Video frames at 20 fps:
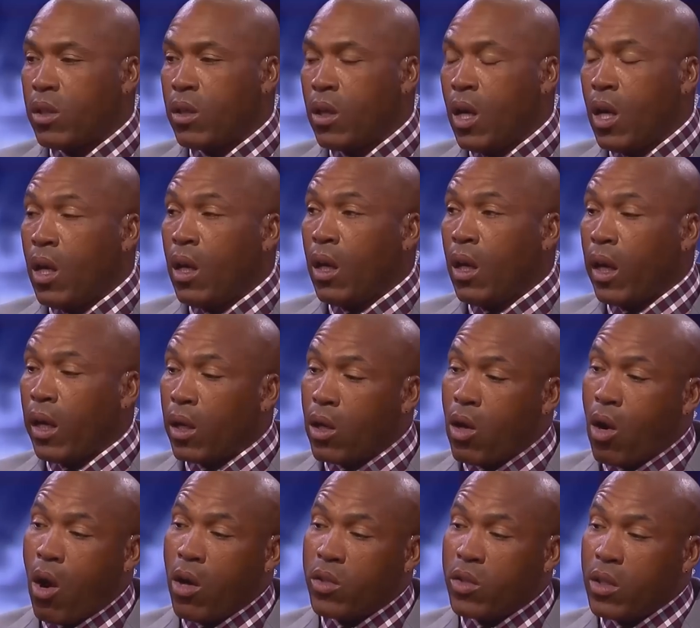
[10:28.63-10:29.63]
year, and
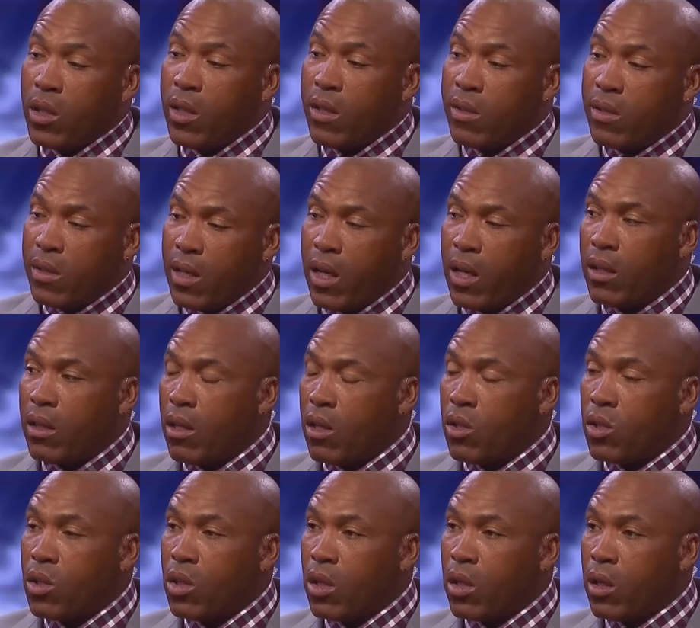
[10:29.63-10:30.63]
Carson has said
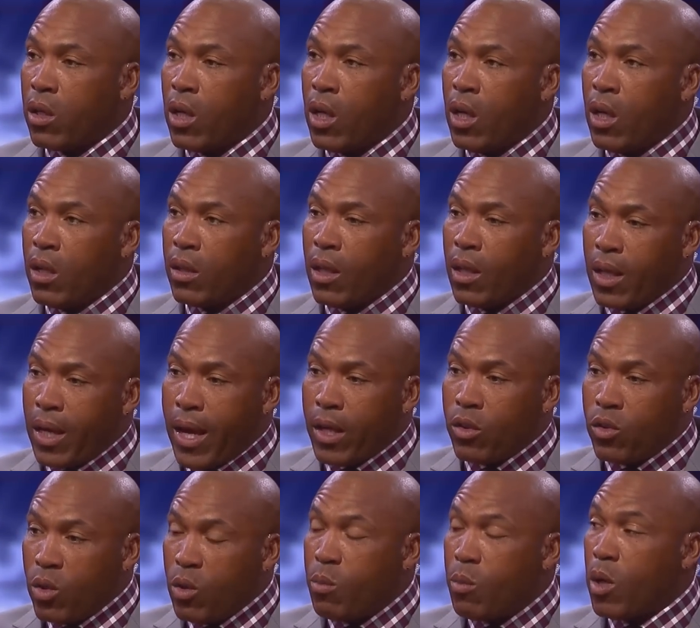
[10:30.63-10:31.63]
this year that he
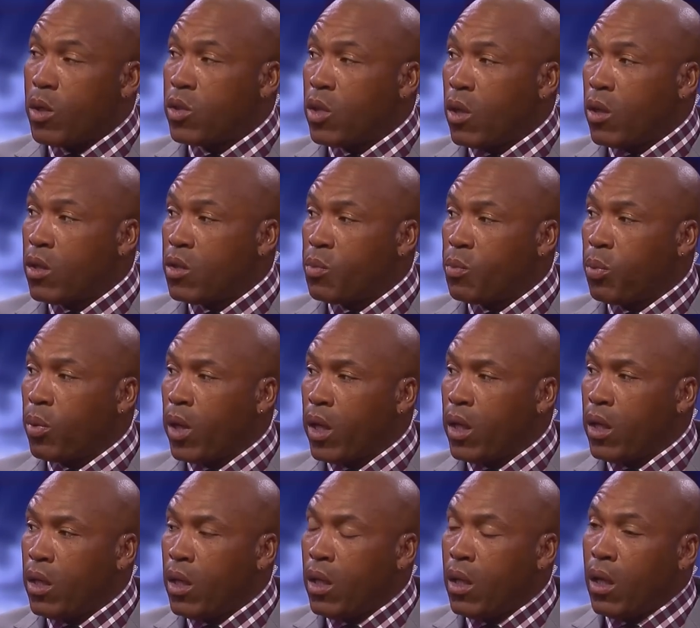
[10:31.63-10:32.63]
had too much on his
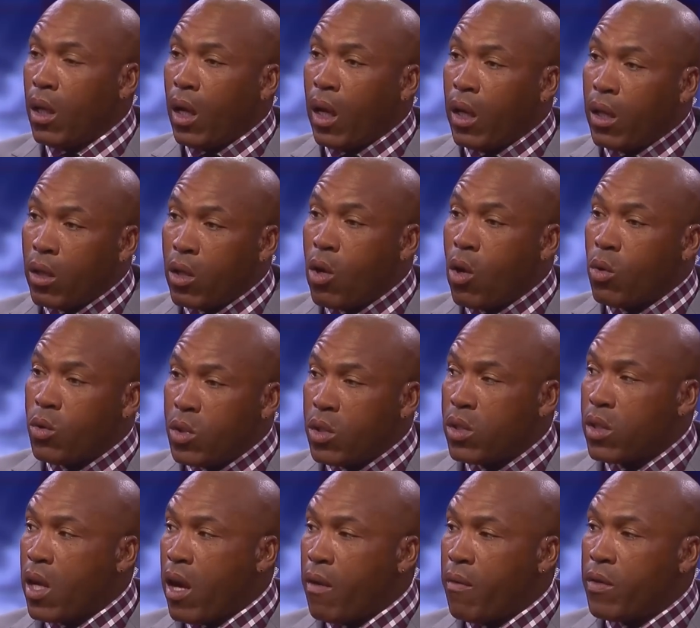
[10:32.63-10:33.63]
plate. And the coaching
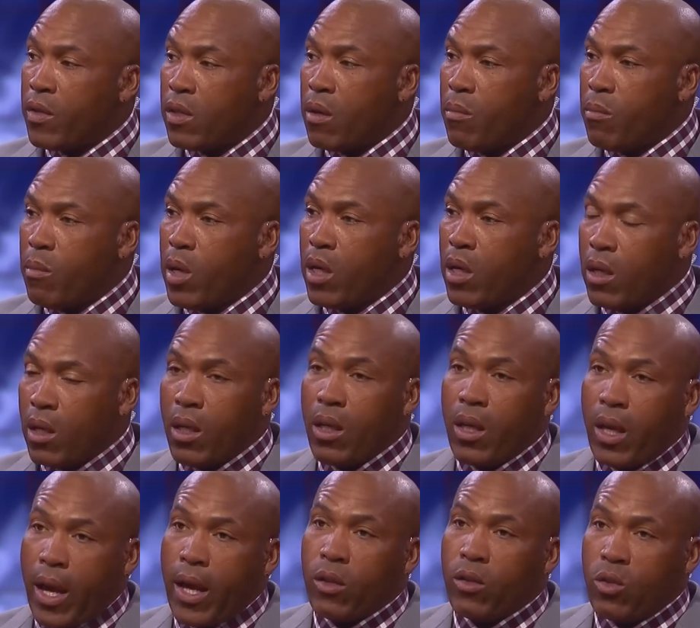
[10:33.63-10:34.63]
staff has admitted
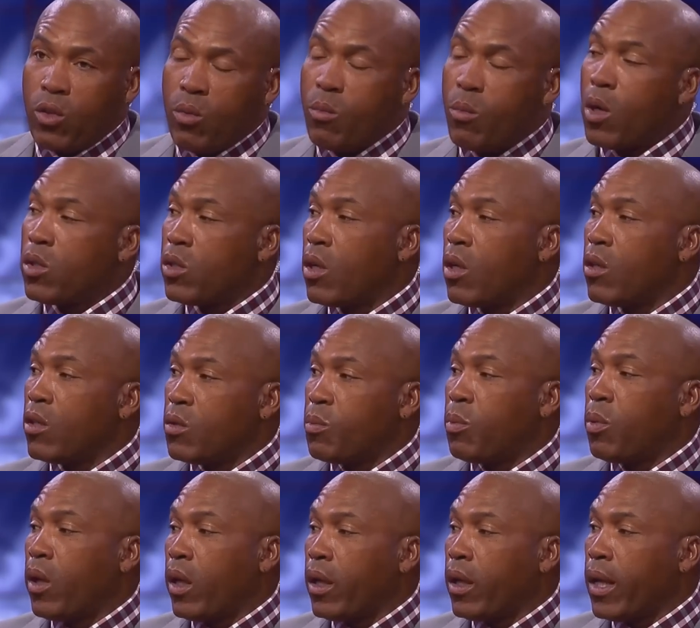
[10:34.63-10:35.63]
he had too much on his
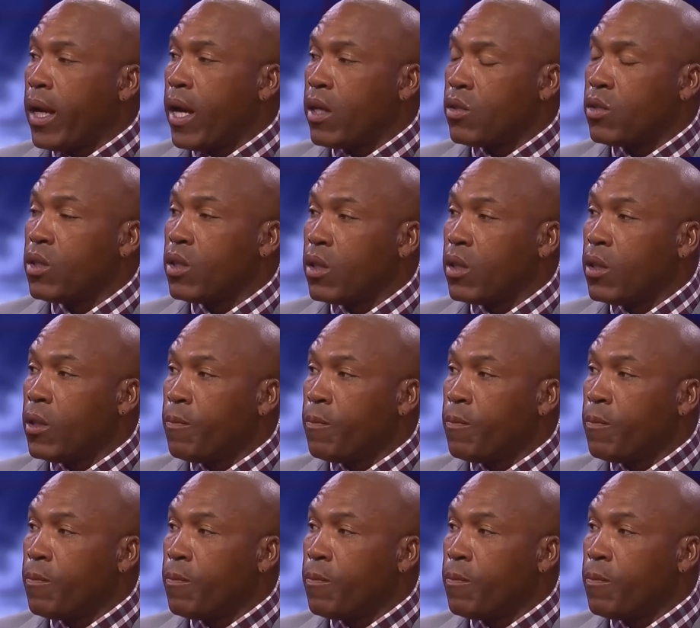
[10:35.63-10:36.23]
plate last year.